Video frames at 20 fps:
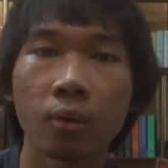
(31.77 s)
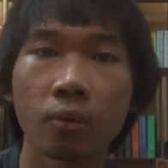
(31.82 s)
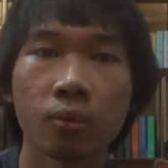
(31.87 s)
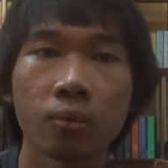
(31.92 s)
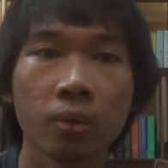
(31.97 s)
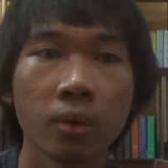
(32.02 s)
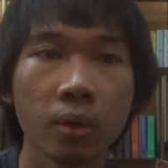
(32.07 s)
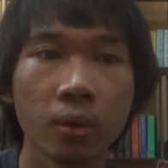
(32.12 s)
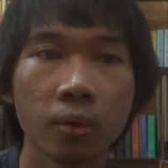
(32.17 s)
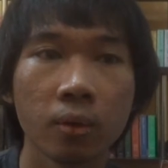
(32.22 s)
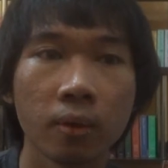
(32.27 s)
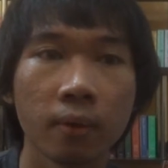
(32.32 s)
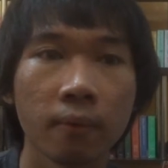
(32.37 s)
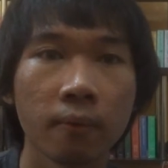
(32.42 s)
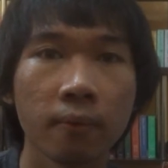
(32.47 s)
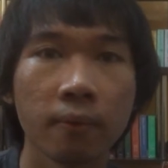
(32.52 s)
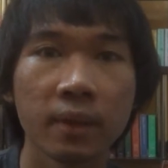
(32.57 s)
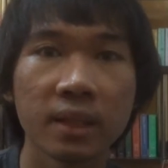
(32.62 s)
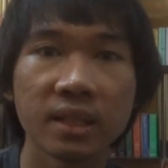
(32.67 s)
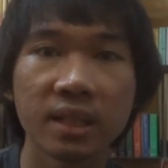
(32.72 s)
Ruth,
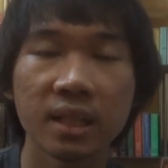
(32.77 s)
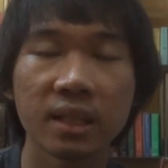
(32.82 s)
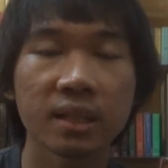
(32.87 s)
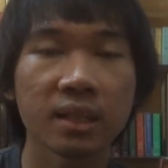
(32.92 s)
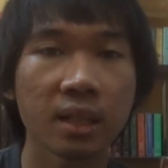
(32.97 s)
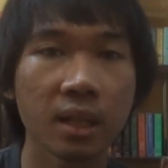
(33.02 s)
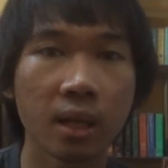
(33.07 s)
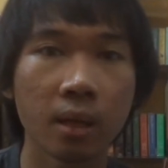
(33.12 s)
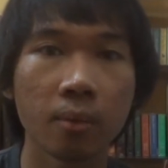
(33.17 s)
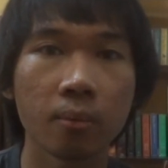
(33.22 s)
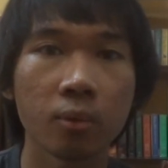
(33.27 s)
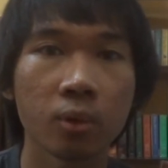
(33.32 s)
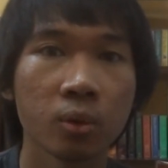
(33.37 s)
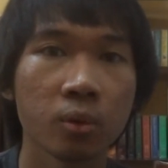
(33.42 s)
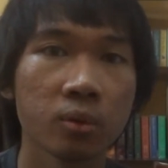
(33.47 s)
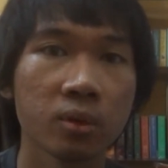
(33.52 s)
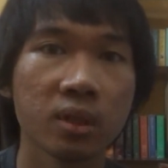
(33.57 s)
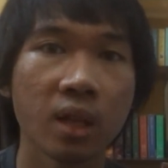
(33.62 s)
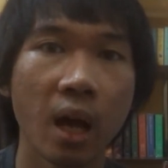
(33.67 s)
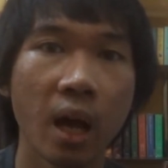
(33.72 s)
visits him,
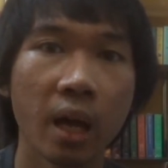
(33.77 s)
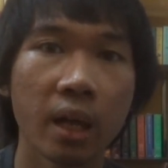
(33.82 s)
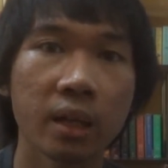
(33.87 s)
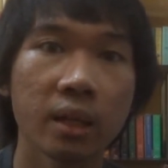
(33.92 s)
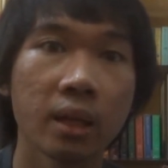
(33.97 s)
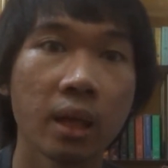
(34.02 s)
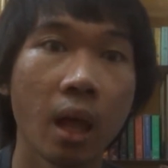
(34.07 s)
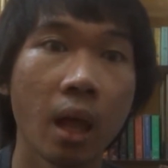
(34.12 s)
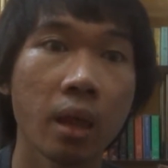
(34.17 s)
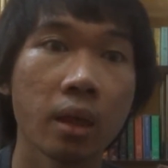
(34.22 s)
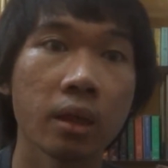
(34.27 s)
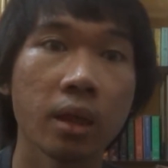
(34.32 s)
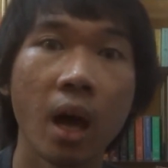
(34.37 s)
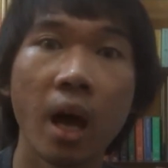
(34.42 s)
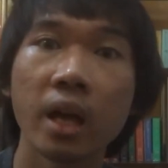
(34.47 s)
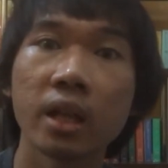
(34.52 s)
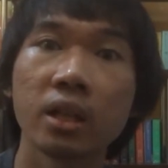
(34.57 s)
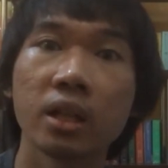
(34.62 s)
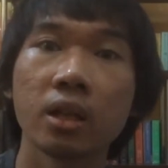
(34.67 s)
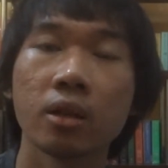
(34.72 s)
who died
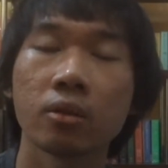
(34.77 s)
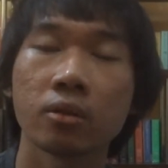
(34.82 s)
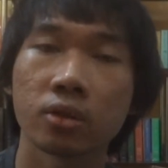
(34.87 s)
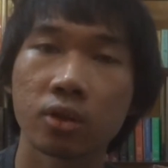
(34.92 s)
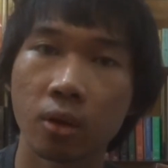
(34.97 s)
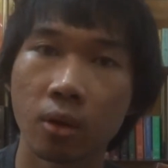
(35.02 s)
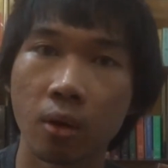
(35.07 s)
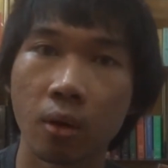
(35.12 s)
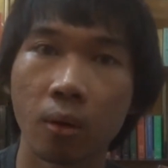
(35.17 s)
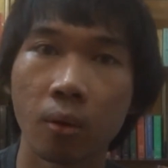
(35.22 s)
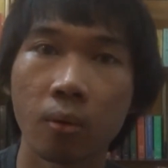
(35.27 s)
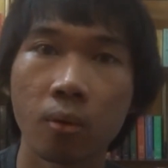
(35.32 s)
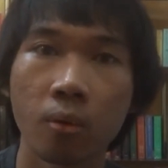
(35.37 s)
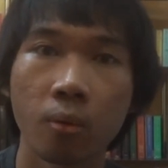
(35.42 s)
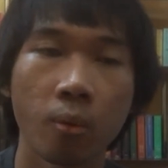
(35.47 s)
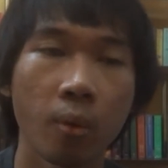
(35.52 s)
9 years ago.